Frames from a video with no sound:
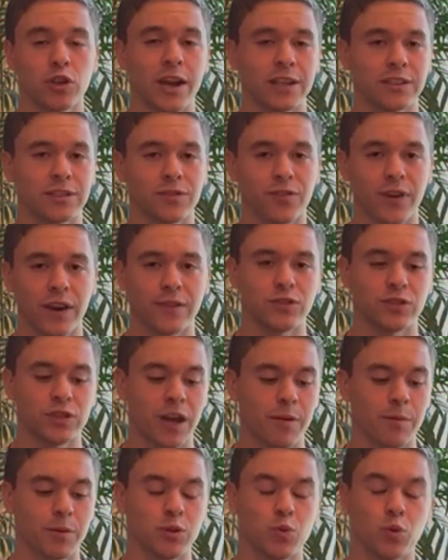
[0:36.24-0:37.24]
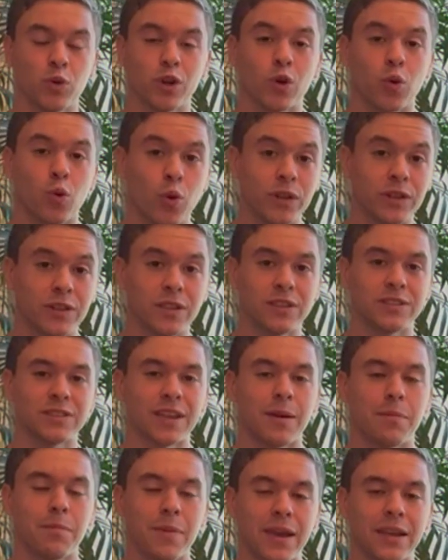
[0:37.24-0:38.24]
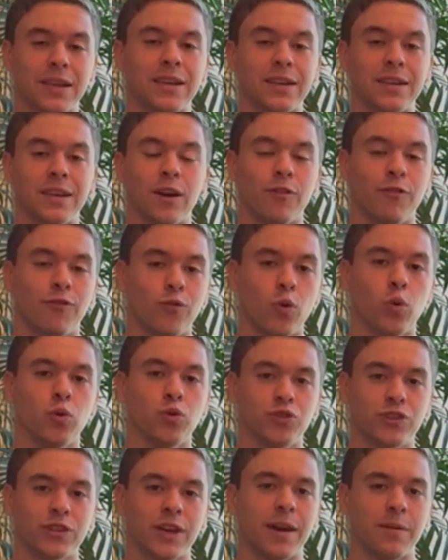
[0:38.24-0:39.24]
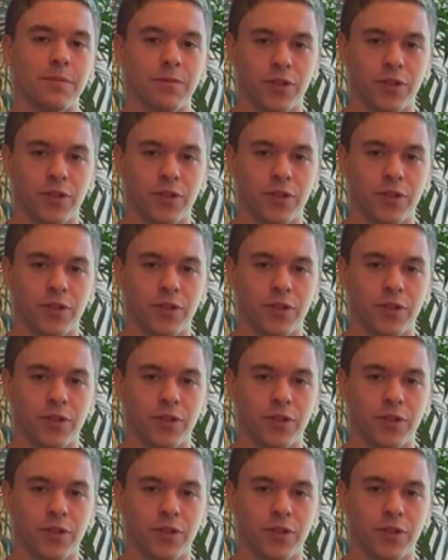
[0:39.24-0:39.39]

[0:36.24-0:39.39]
9 to 5 job and you wanna quit this and make it a full-time